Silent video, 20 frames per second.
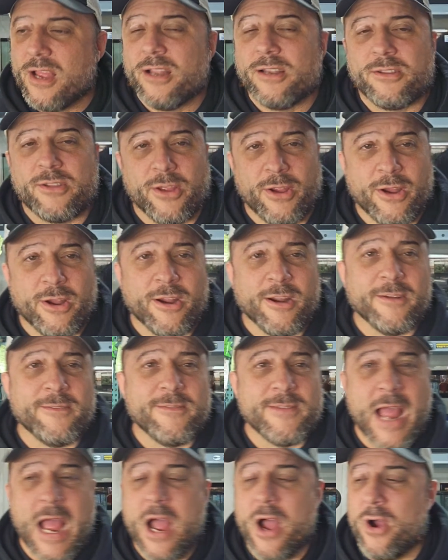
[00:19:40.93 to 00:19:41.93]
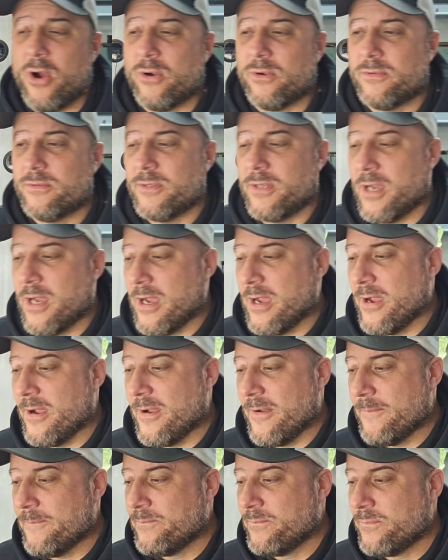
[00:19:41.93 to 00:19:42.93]
They're
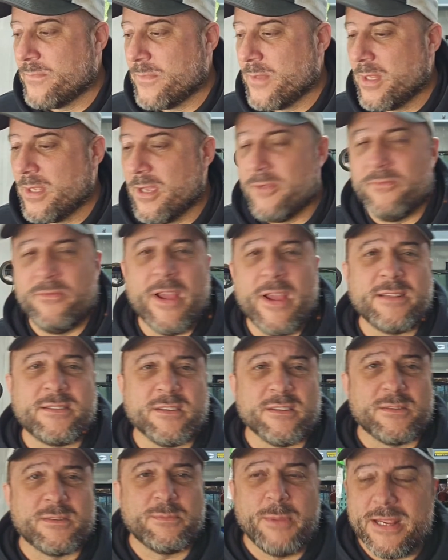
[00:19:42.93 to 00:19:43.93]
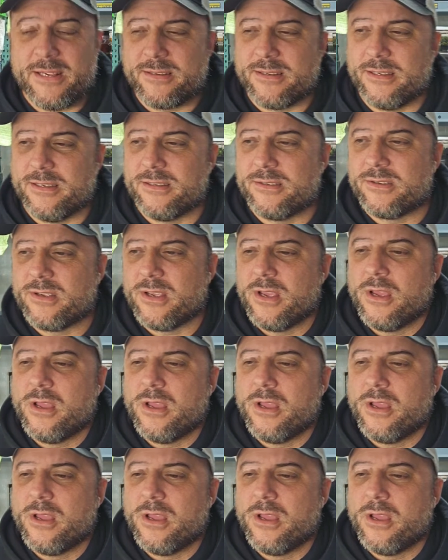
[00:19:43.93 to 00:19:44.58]
now invasive species.